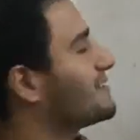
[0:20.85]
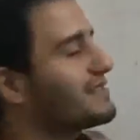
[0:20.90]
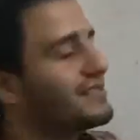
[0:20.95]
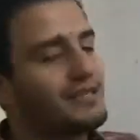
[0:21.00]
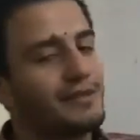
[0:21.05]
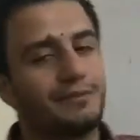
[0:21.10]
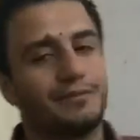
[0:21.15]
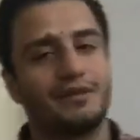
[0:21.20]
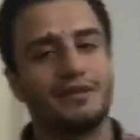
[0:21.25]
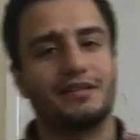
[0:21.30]

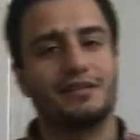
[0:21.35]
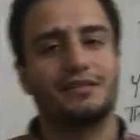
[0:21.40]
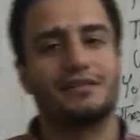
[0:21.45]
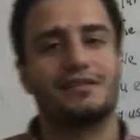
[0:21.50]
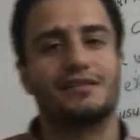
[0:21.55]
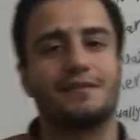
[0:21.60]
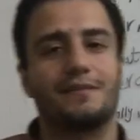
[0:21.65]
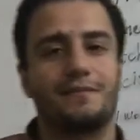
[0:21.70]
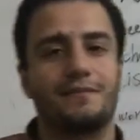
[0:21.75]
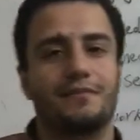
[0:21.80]
simple
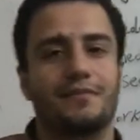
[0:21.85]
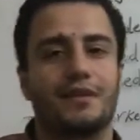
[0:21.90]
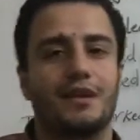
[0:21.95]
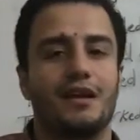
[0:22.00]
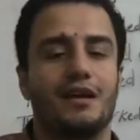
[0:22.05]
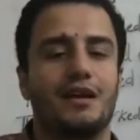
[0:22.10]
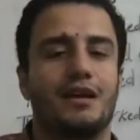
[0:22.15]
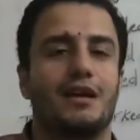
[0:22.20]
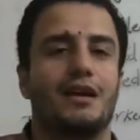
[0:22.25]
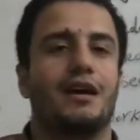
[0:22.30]
tense.
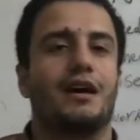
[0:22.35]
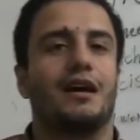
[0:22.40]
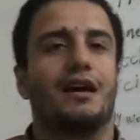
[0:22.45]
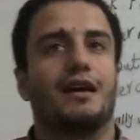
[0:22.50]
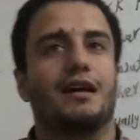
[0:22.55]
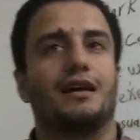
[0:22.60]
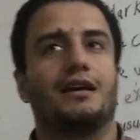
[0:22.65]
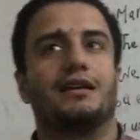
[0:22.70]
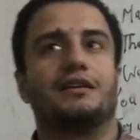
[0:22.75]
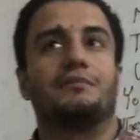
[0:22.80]

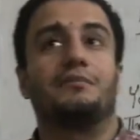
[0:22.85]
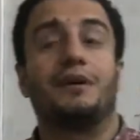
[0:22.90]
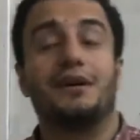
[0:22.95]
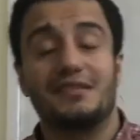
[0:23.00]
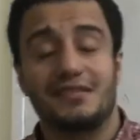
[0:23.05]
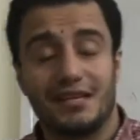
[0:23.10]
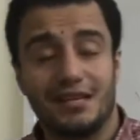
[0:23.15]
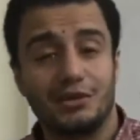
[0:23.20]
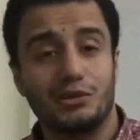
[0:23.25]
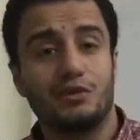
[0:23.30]
By
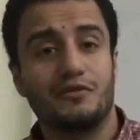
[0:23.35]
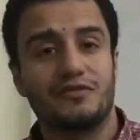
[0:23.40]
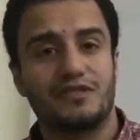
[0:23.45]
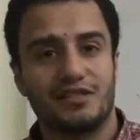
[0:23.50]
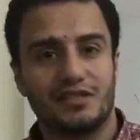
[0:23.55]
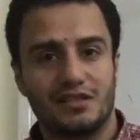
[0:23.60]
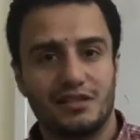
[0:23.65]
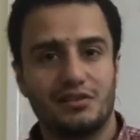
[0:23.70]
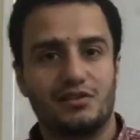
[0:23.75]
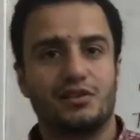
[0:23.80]
the end of
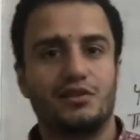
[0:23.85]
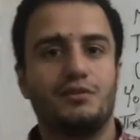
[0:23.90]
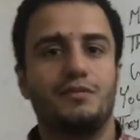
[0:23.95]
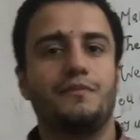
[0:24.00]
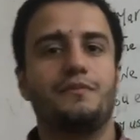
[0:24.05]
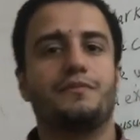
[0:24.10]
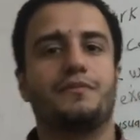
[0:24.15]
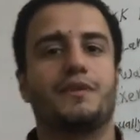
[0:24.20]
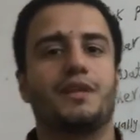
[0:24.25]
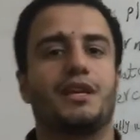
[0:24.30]
this lesson,
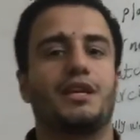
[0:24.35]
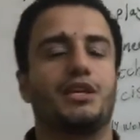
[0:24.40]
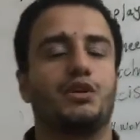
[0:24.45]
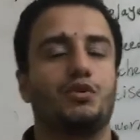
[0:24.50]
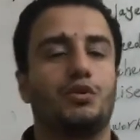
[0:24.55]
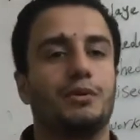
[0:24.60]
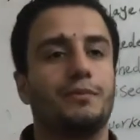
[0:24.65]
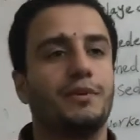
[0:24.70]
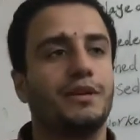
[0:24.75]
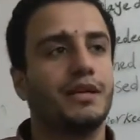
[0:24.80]
you
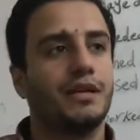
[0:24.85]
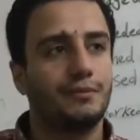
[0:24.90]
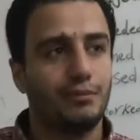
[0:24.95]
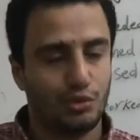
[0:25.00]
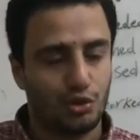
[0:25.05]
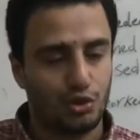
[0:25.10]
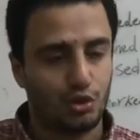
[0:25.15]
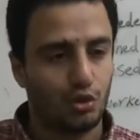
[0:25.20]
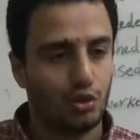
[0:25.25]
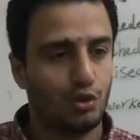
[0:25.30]
will be able
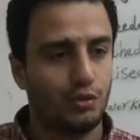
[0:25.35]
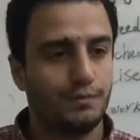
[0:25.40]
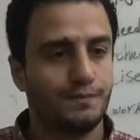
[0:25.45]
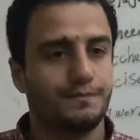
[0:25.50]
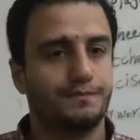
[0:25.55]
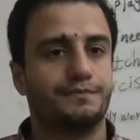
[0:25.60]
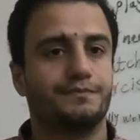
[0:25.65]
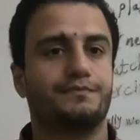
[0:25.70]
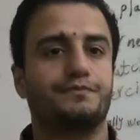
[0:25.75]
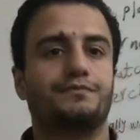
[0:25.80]
to
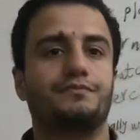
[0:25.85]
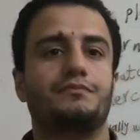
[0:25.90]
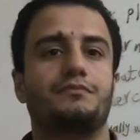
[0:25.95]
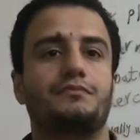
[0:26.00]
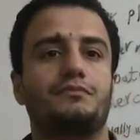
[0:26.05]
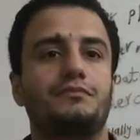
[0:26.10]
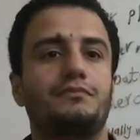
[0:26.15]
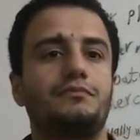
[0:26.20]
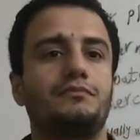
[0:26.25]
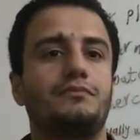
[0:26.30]

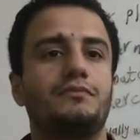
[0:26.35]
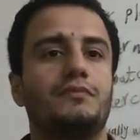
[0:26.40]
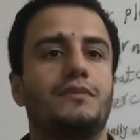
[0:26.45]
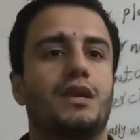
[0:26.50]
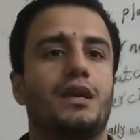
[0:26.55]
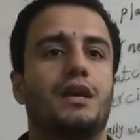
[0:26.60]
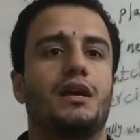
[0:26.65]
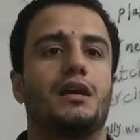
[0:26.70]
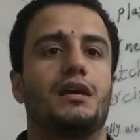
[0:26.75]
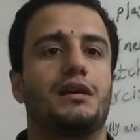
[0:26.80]

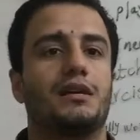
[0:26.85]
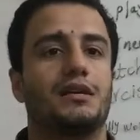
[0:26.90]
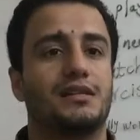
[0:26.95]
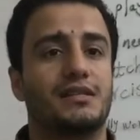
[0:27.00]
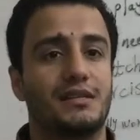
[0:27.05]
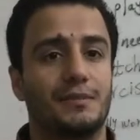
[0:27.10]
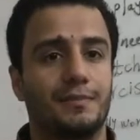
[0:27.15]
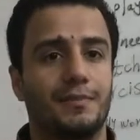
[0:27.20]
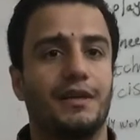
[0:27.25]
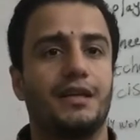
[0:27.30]

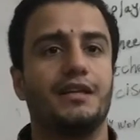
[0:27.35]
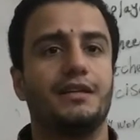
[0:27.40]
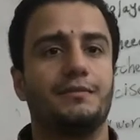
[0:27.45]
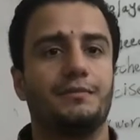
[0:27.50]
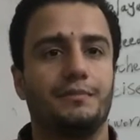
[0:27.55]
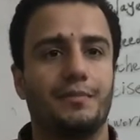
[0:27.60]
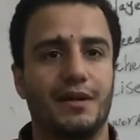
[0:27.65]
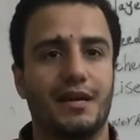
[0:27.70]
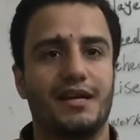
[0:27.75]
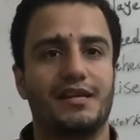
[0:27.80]
explain
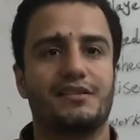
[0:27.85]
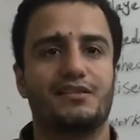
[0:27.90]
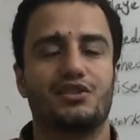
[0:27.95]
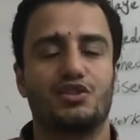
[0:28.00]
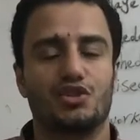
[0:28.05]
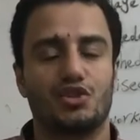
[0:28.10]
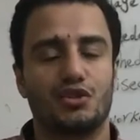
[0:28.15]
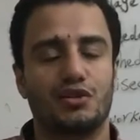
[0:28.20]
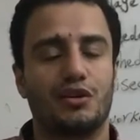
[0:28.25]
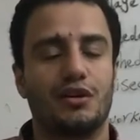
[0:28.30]
past
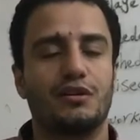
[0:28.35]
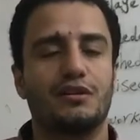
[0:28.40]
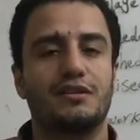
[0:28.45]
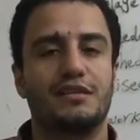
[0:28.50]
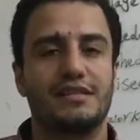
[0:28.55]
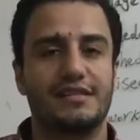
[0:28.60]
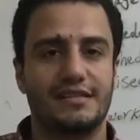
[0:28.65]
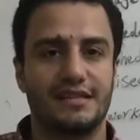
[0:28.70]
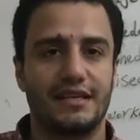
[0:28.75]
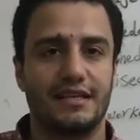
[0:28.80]
general
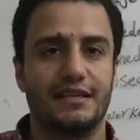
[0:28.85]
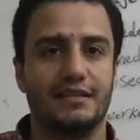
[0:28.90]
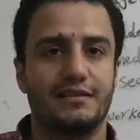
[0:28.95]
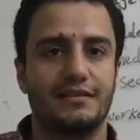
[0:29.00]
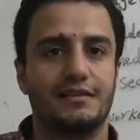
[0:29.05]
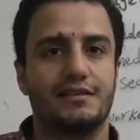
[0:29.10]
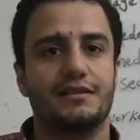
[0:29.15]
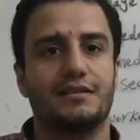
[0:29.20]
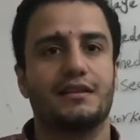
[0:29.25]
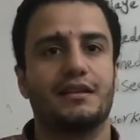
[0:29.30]

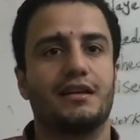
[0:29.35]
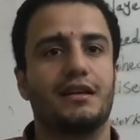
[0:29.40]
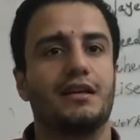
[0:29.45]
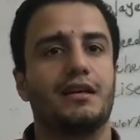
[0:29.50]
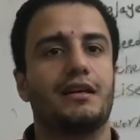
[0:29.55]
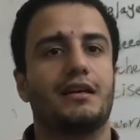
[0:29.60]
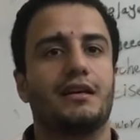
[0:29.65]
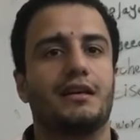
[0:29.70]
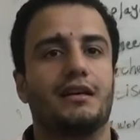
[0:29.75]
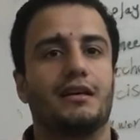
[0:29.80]
state,
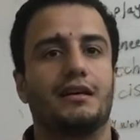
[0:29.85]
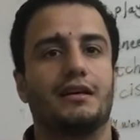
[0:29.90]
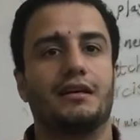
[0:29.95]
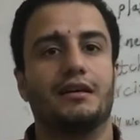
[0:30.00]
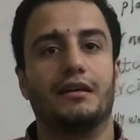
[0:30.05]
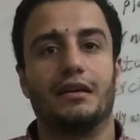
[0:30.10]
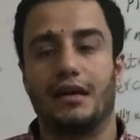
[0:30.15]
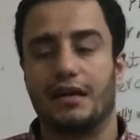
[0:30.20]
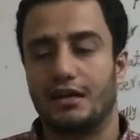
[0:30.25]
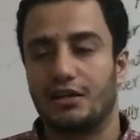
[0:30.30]

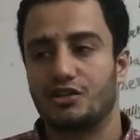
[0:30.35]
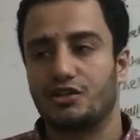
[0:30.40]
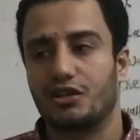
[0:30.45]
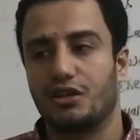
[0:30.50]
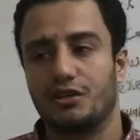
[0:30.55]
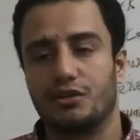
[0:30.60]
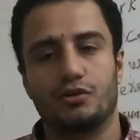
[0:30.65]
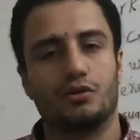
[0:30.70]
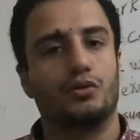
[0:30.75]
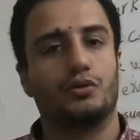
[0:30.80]

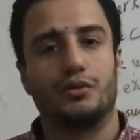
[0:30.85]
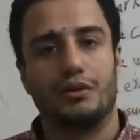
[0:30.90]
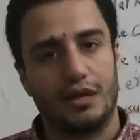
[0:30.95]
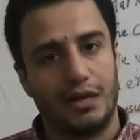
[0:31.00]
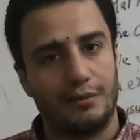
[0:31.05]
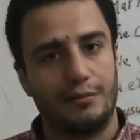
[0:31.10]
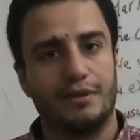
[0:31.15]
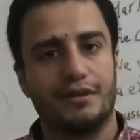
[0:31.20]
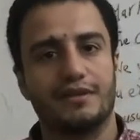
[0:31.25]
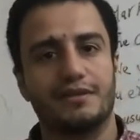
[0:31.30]
action or
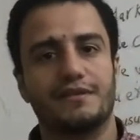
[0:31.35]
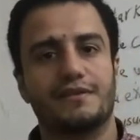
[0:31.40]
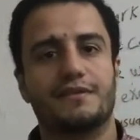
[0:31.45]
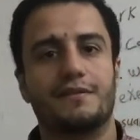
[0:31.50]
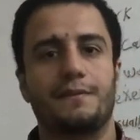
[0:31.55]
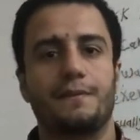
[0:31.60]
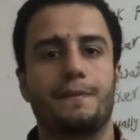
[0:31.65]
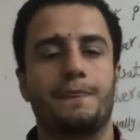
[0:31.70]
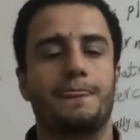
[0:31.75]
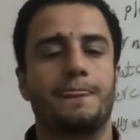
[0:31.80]
habit,
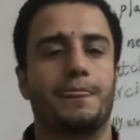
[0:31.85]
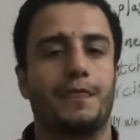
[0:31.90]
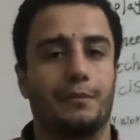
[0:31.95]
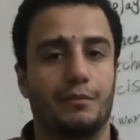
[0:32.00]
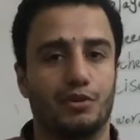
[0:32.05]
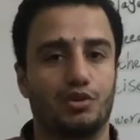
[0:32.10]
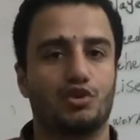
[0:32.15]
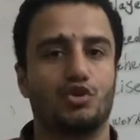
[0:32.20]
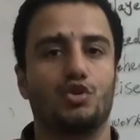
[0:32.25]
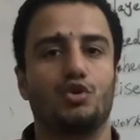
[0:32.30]
number
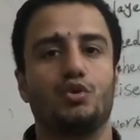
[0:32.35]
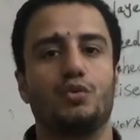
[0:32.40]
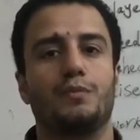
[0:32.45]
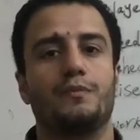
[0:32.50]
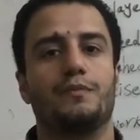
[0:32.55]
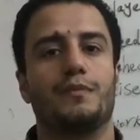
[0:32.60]
two.